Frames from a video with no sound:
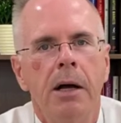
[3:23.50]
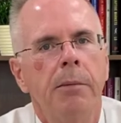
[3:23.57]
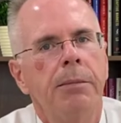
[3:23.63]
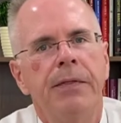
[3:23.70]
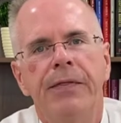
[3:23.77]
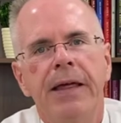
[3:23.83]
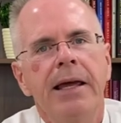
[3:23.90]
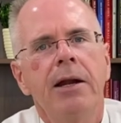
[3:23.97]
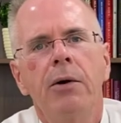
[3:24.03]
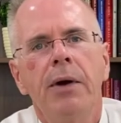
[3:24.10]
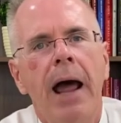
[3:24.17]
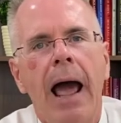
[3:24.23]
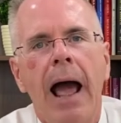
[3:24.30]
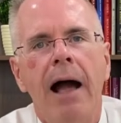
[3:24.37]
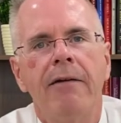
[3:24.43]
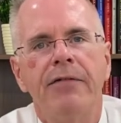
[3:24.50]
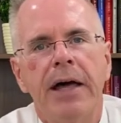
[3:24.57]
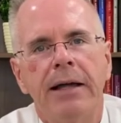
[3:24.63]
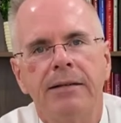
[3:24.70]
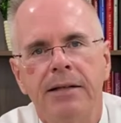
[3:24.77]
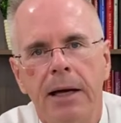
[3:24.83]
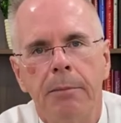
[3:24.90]
but they don't have
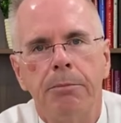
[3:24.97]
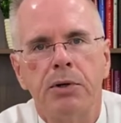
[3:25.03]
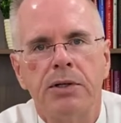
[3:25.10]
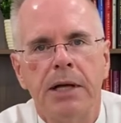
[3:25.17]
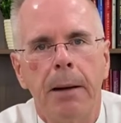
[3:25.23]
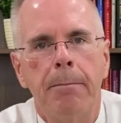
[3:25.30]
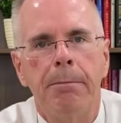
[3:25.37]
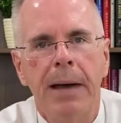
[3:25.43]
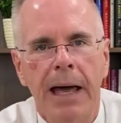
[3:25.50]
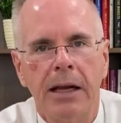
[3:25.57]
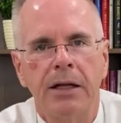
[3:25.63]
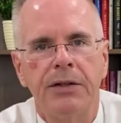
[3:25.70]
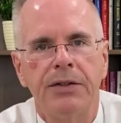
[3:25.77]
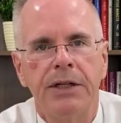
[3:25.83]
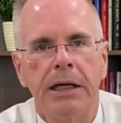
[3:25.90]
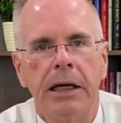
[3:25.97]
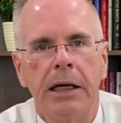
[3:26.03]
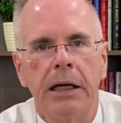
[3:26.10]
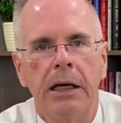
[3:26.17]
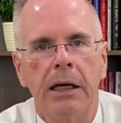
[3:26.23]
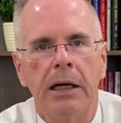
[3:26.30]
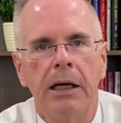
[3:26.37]
that 10%
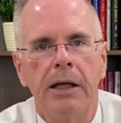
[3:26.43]
penalty